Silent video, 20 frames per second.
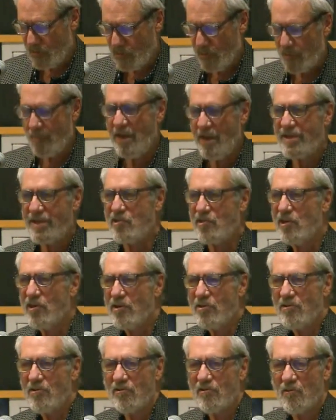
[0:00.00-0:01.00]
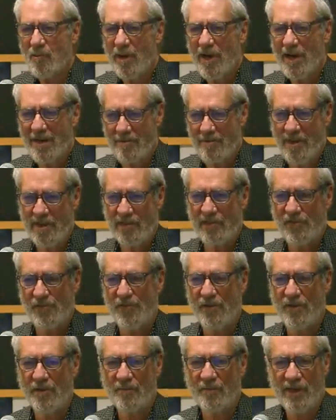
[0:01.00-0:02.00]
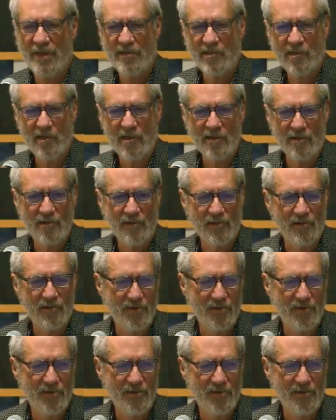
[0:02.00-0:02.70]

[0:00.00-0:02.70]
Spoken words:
My Daughter's Bat Mitzvah. My daughter's